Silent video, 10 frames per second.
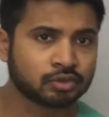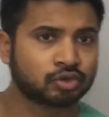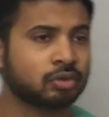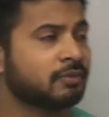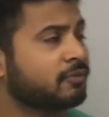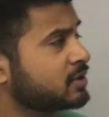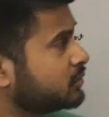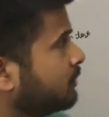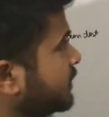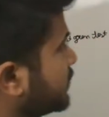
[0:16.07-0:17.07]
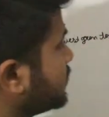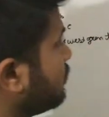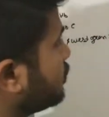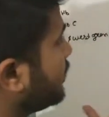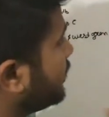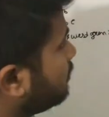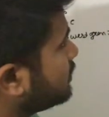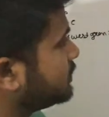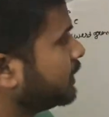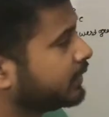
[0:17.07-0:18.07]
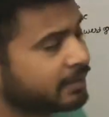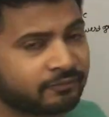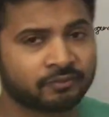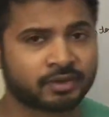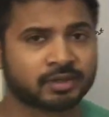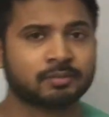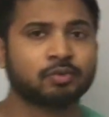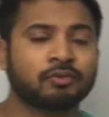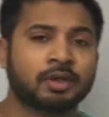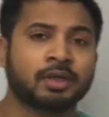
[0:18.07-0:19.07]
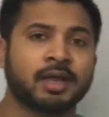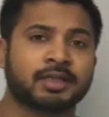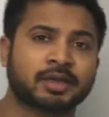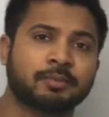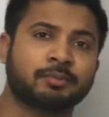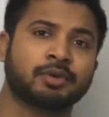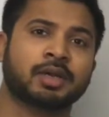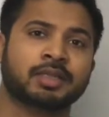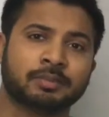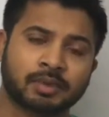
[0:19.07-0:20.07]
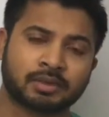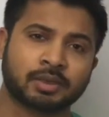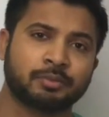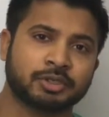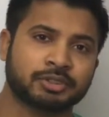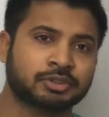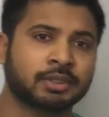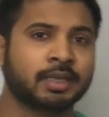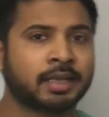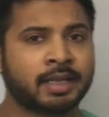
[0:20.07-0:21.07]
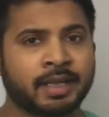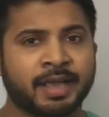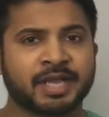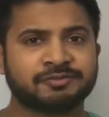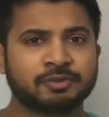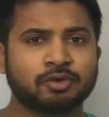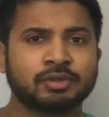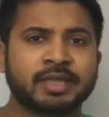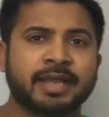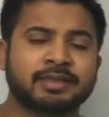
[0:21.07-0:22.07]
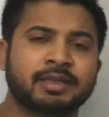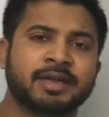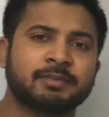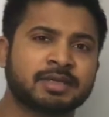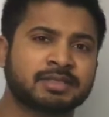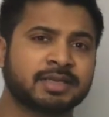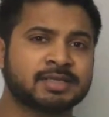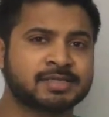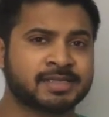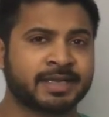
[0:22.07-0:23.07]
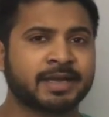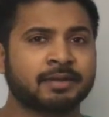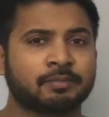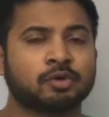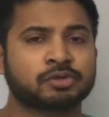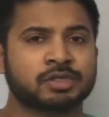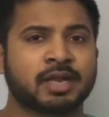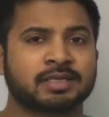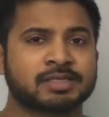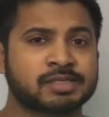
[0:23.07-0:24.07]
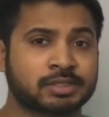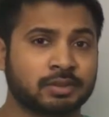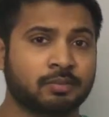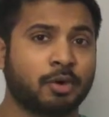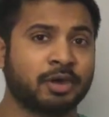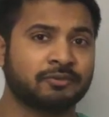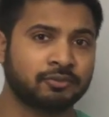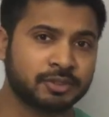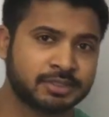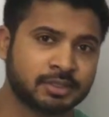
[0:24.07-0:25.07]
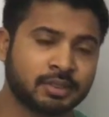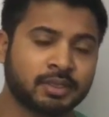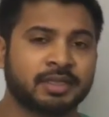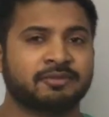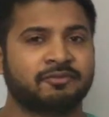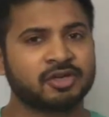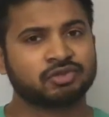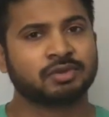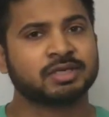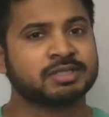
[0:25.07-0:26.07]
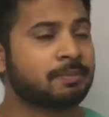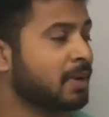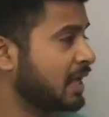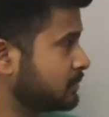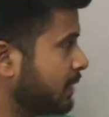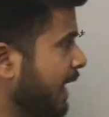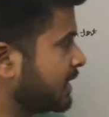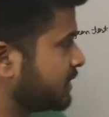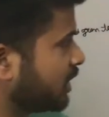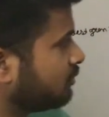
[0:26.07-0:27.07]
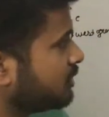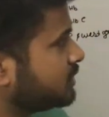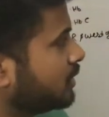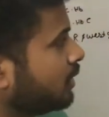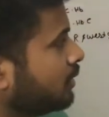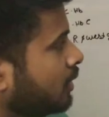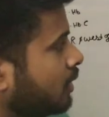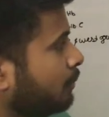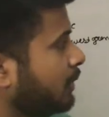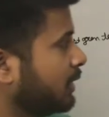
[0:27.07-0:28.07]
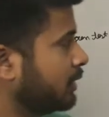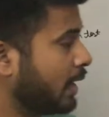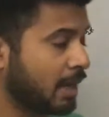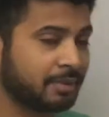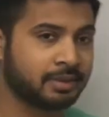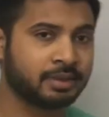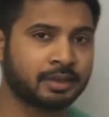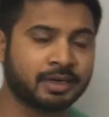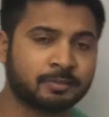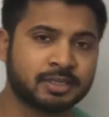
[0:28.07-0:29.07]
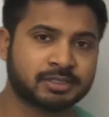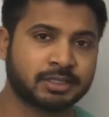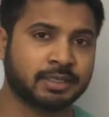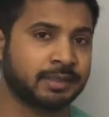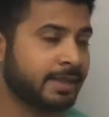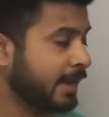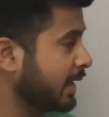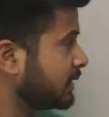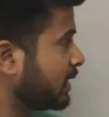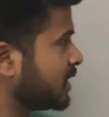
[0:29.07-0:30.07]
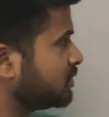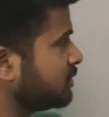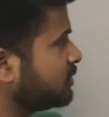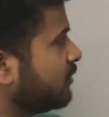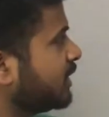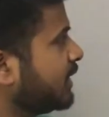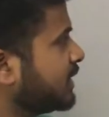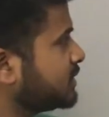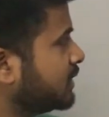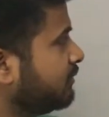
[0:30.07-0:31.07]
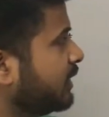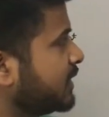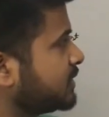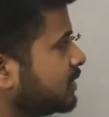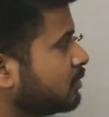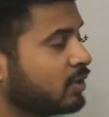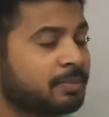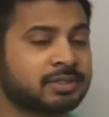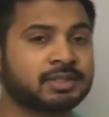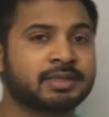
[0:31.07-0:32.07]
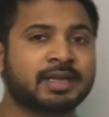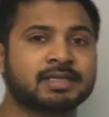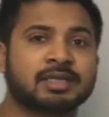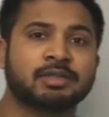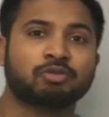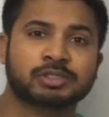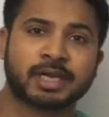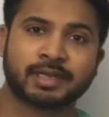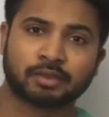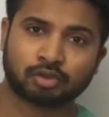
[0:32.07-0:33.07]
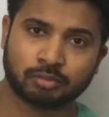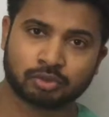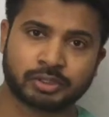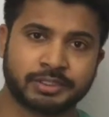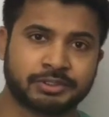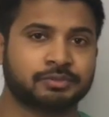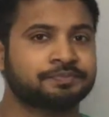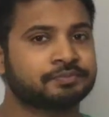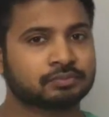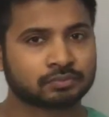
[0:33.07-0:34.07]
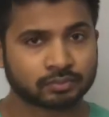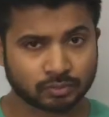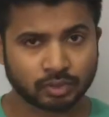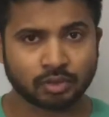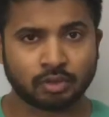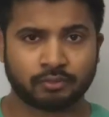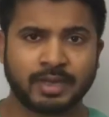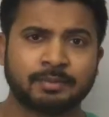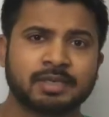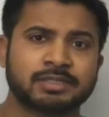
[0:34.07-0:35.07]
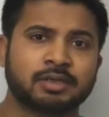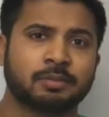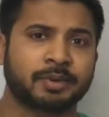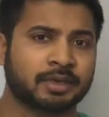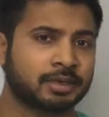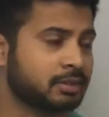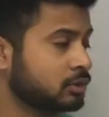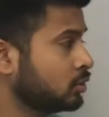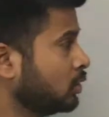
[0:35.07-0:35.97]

So today first we'll discuss about the red blood cell, then we'll further move other component, other blood components. As we know that the red blood cell is second most largest body fluid. The first one is the plasma and second one is the blood, I mean red blood cell. And the last one is very less, even less than the 1%, that is the leukocyte and the thrombocytes or white blood cell or platelets.